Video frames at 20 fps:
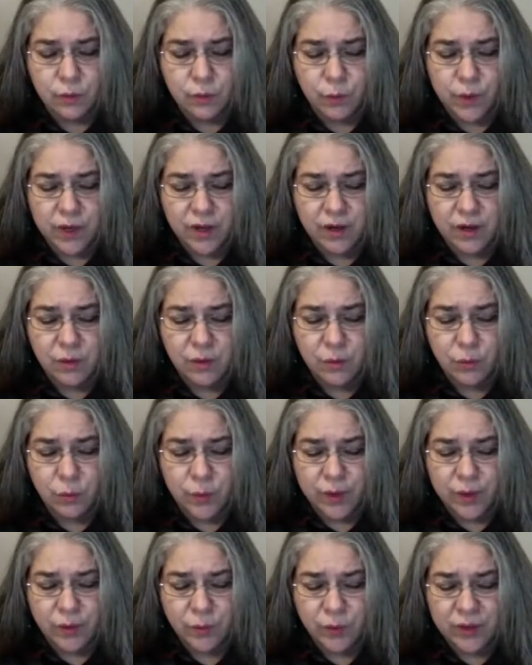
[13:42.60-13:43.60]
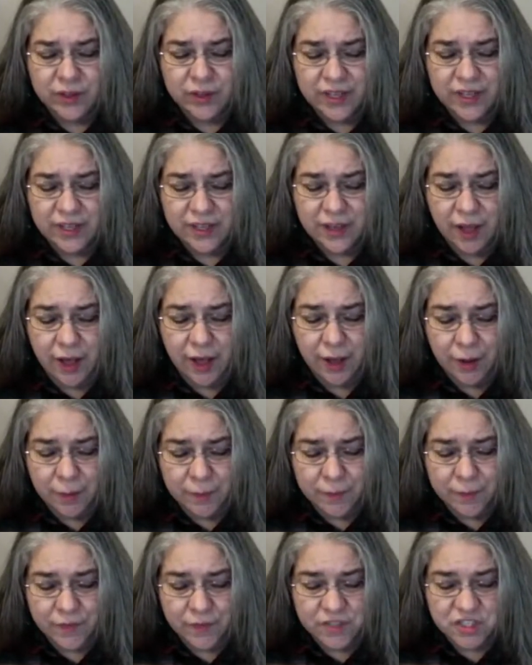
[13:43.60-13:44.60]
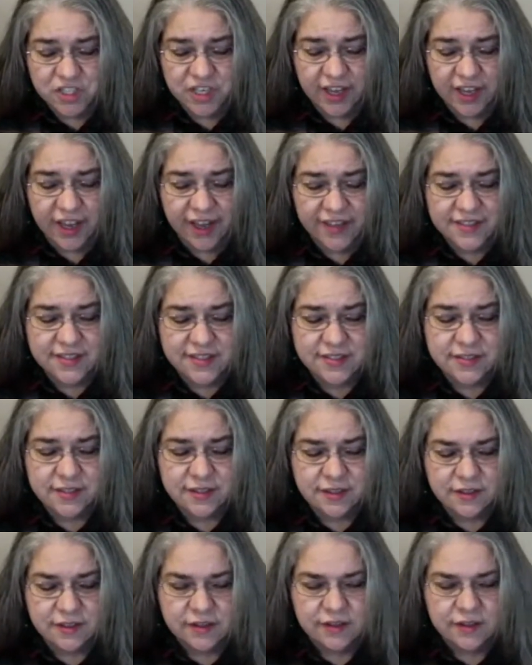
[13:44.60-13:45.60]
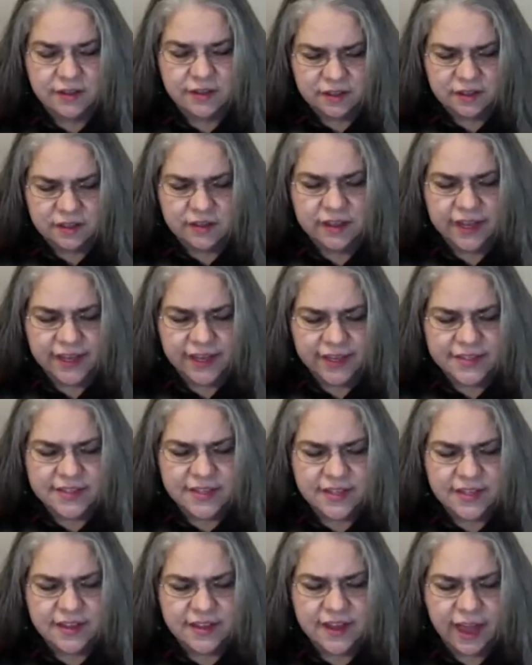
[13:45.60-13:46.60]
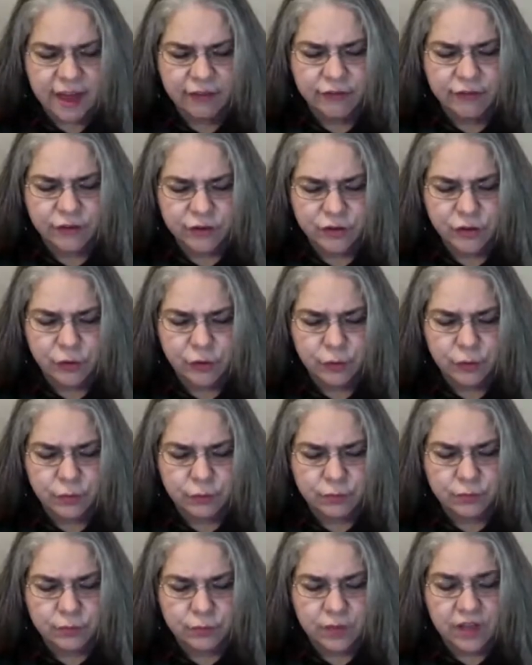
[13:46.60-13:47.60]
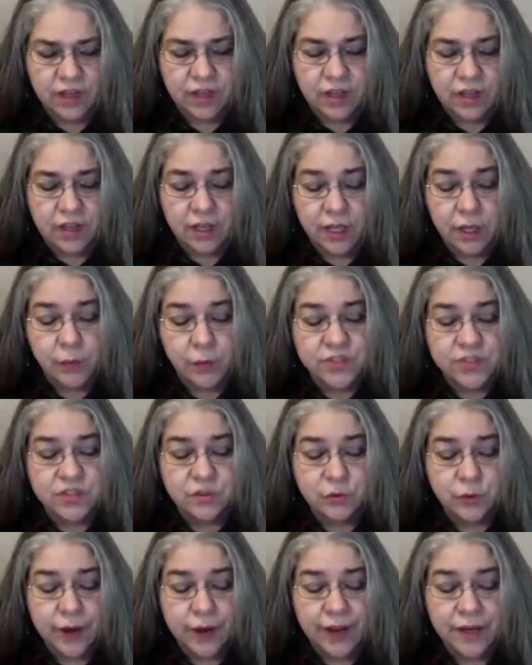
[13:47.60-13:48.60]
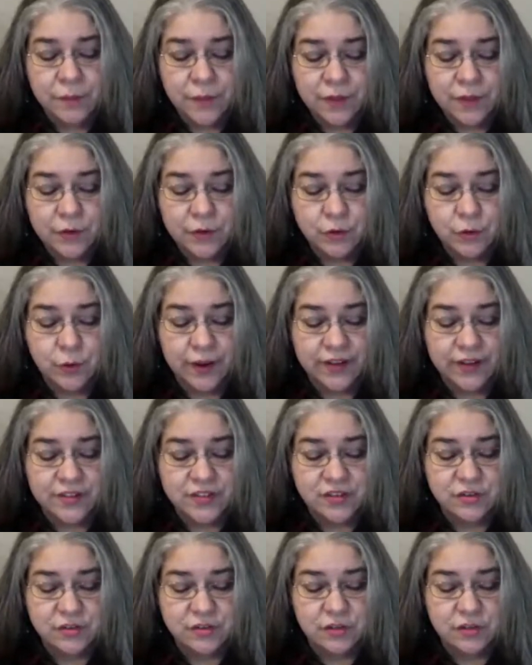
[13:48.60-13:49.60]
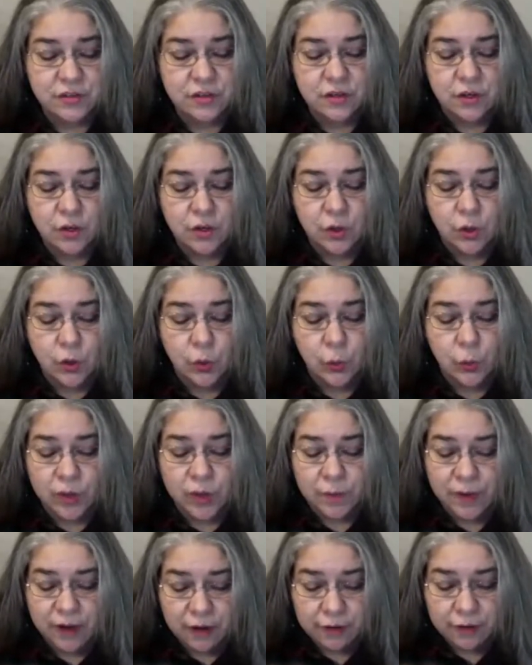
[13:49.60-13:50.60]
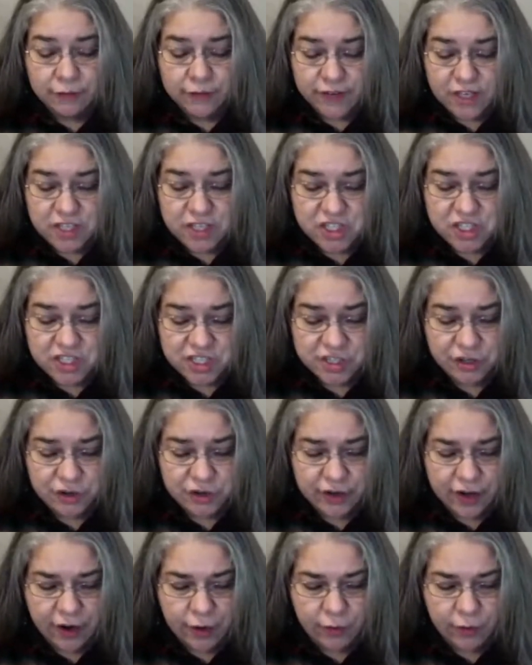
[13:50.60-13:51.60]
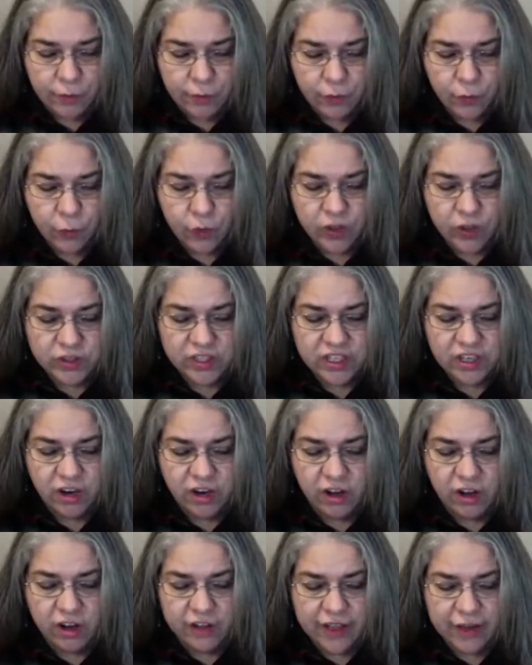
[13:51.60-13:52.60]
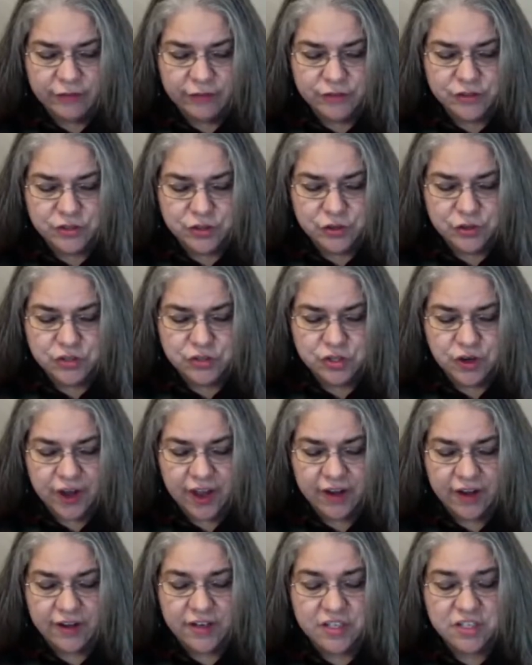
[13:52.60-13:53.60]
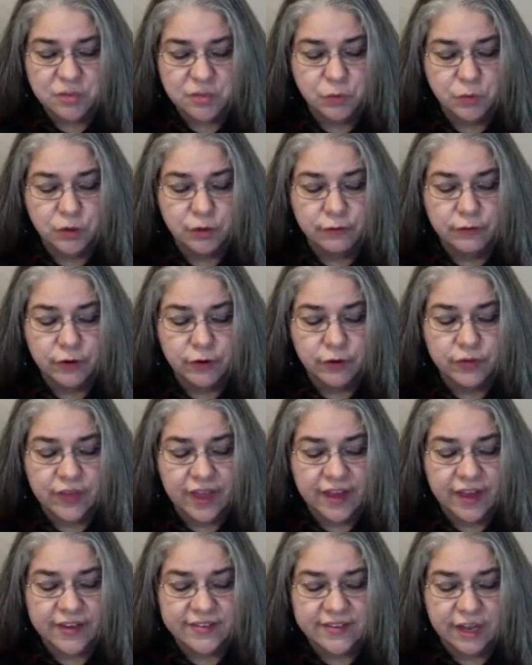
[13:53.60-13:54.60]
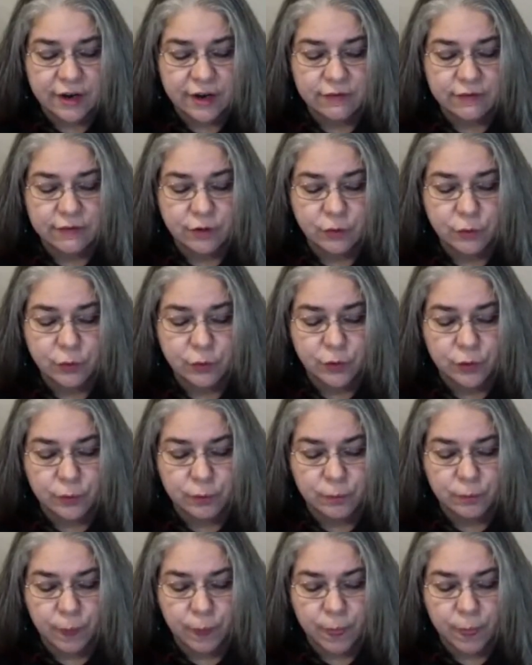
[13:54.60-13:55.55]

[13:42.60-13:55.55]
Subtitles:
When will he come?" she asked. "Late in the afternoon." It was grandmother who answered. "We'd better finish dinner now. We'll need all afternoon, Johanna, to move your things out of your room.